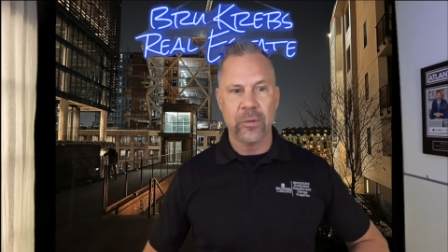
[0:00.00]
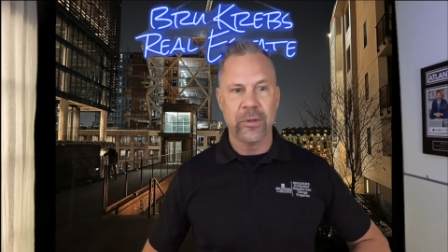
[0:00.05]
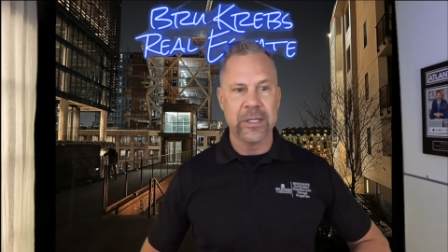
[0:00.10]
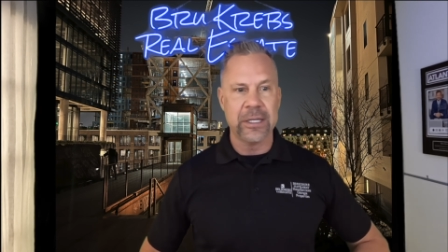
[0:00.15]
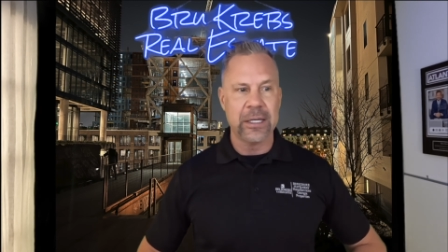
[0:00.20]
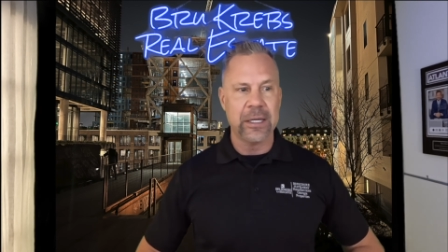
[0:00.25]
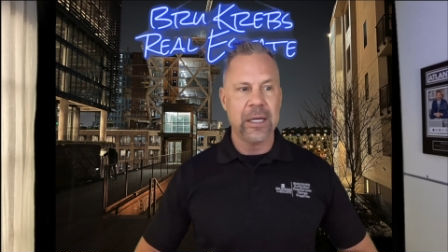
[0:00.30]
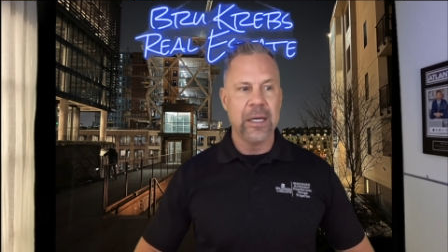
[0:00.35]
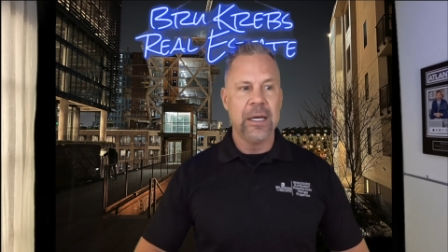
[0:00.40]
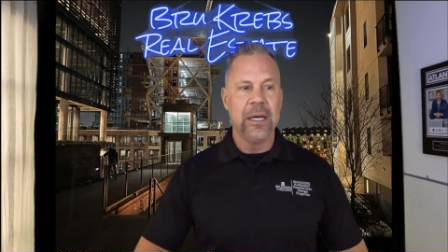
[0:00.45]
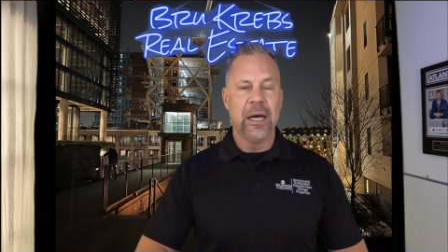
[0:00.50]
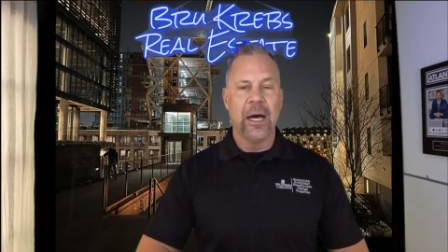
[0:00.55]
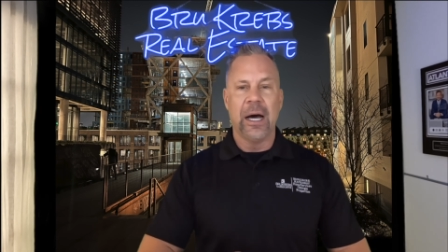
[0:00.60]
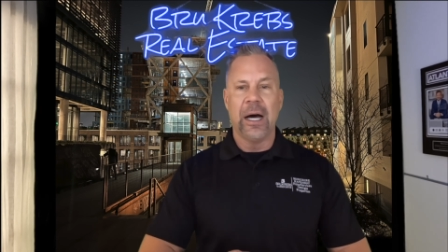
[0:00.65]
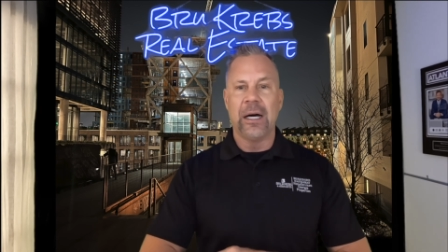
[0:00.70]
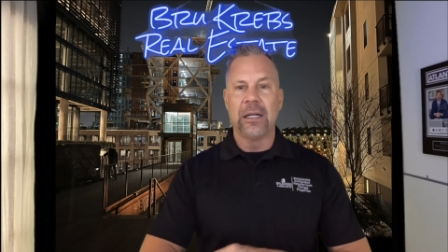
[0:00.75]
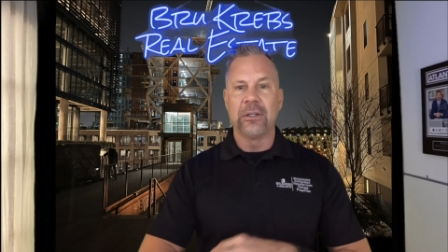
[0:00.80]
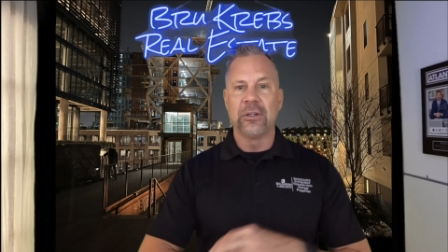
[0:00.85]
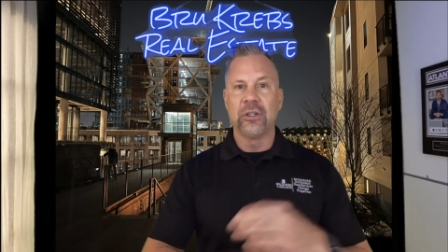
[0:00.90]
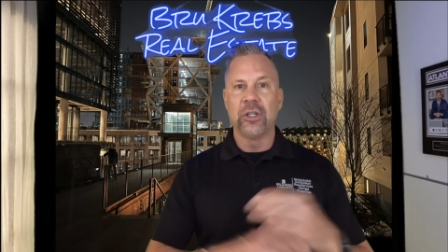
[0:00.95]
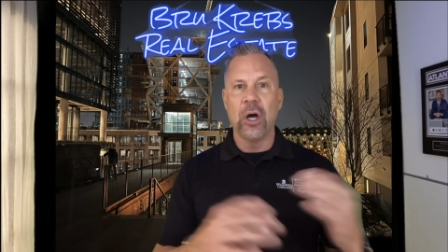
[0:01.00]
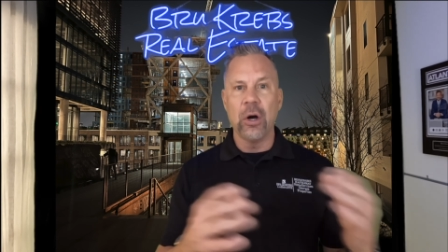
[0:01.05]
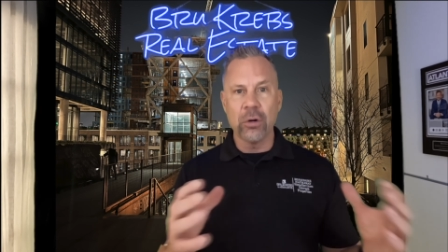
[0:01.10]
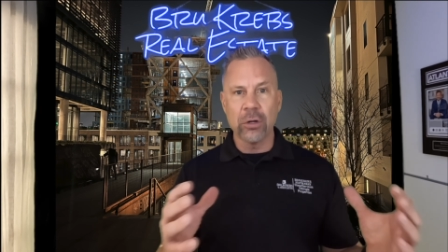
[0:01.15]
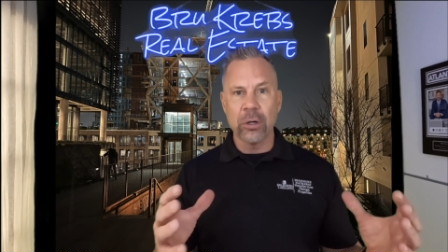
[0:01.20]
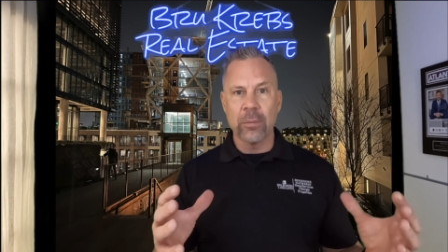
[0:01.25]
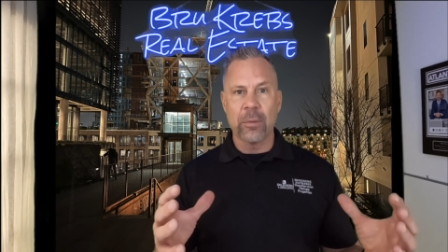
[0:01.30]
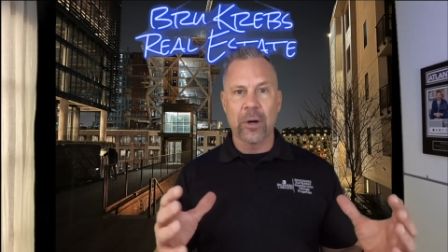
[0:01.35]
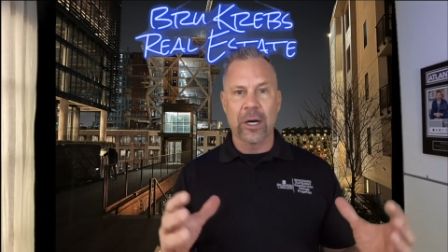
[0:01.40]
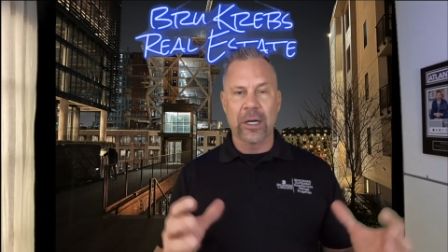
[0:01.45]
the uh,
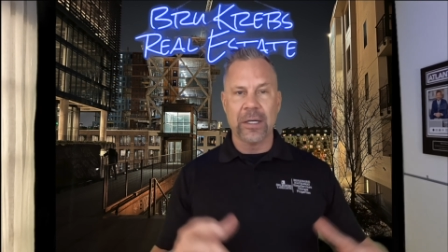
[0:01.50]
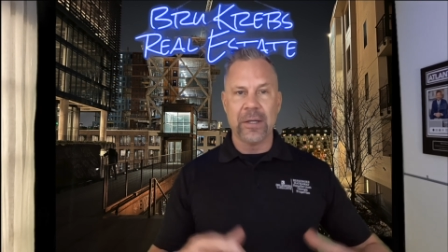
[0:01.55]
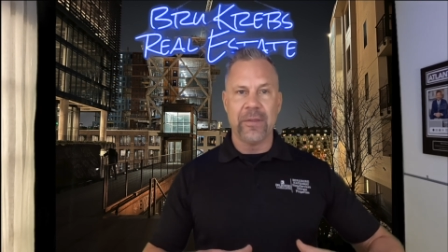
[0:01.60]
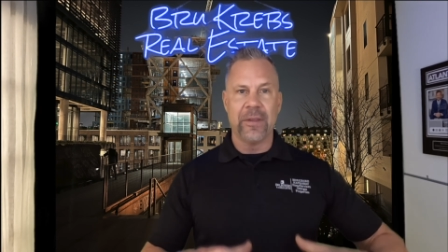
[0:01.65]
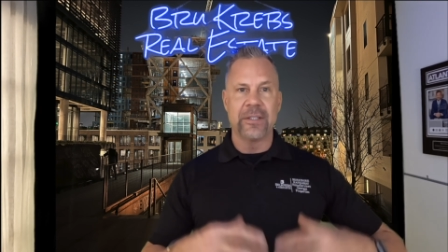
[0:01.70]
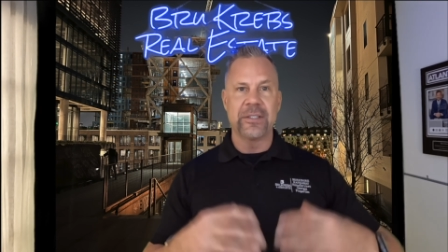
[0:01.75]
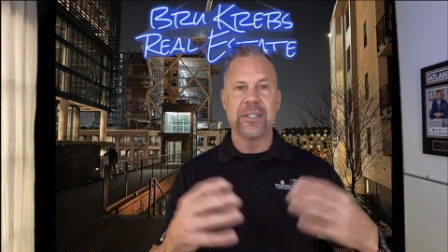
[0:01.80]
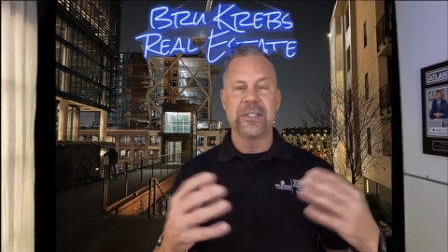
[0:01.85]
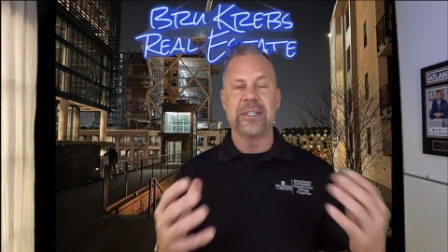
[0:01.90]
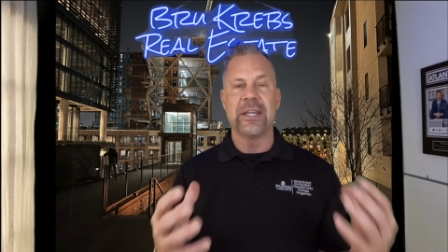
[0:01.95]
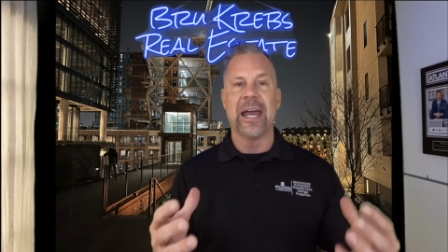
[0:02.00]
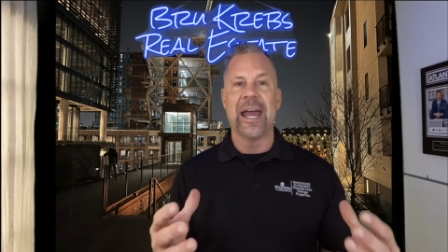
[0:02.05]
local market. This is the